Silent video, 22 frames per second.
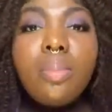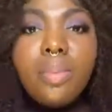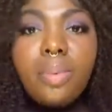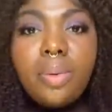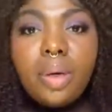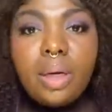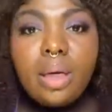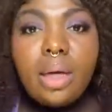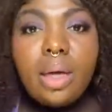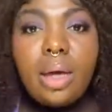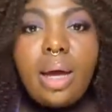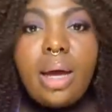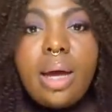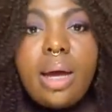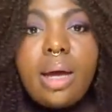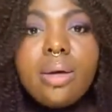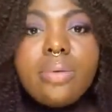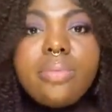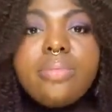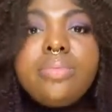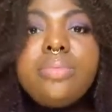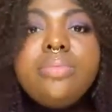But
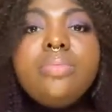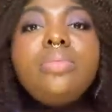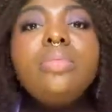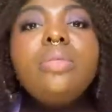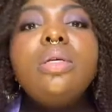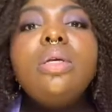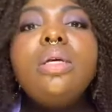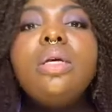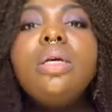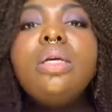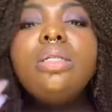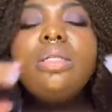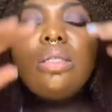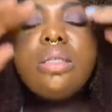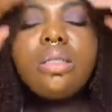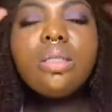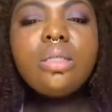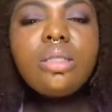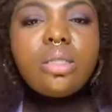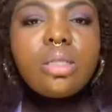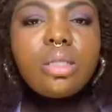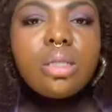yeah, it's
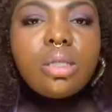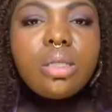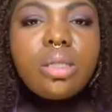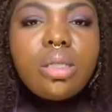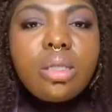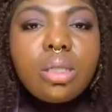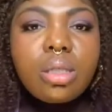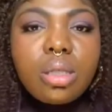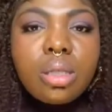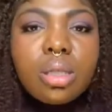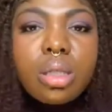just